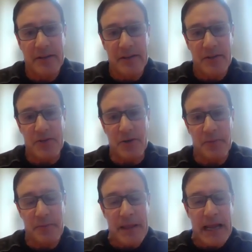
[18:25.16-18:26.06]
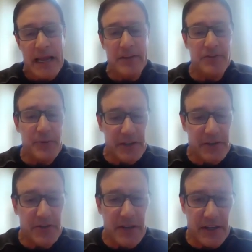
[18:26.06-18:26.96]
So, and these
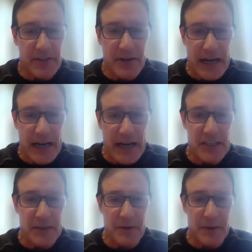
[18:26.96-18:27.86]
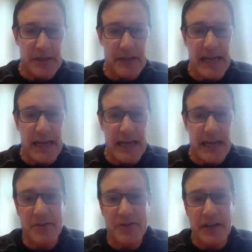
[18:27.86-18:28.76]
3-2 studies are not cheap. I mean, the
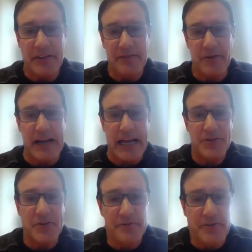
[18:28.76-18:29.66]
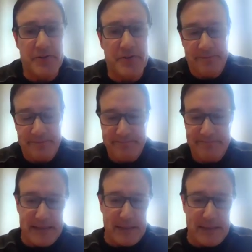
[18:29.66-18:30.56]
average, I think, for a national firm,
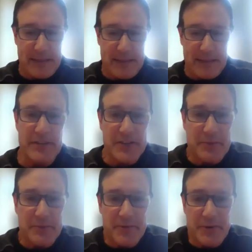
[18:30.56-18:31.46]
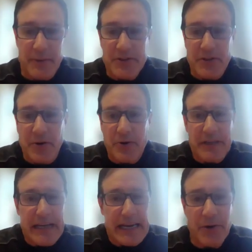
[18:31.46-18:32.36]
they probably don't touch them for much lower than
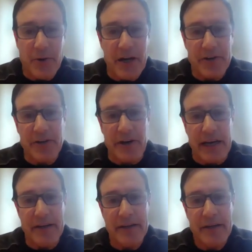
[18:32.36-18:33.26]
80 to 100 grand.